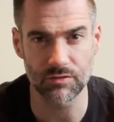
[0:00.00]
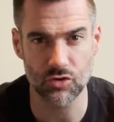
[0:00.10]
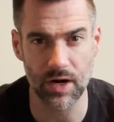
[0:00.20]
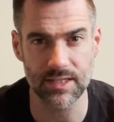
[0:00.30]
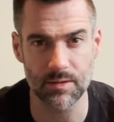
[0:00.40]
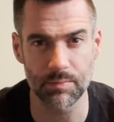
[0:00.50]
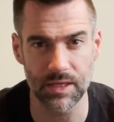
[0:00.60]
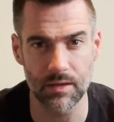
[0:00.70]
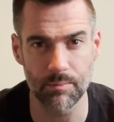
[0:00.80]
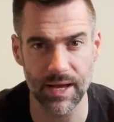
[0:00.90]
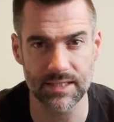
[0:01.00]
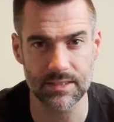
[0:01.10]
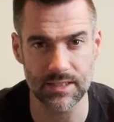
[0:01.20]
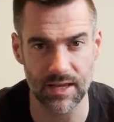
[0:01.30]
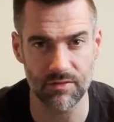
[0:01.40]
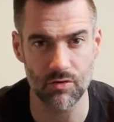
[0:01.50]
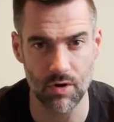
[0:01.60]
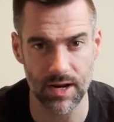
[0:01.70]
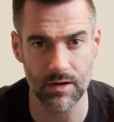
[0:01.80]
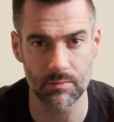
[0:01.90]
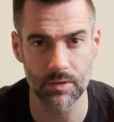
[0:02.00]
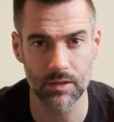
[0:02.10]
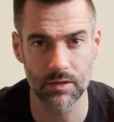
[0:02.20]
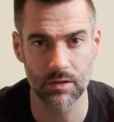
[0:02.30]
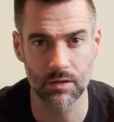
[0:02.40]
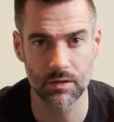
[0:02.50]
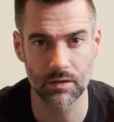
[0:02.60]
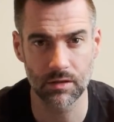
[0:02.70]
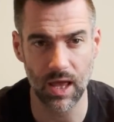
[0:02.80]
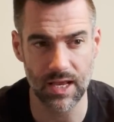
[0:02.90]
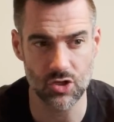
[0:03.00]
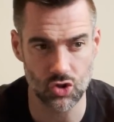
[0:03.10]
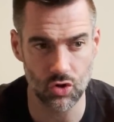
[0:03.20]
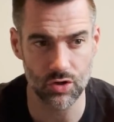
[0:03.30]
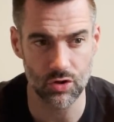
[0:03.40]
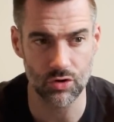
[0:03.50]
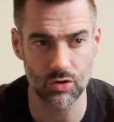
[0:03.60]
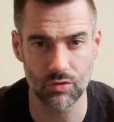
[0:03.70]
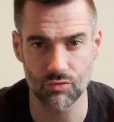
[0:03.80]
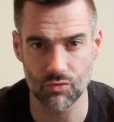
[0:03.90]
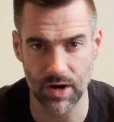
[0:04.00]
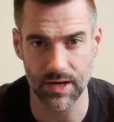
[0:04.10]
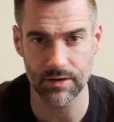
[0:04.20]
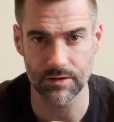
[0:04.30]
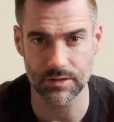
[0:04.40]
of trying to be the best David Raynham. Enjoy your reign at the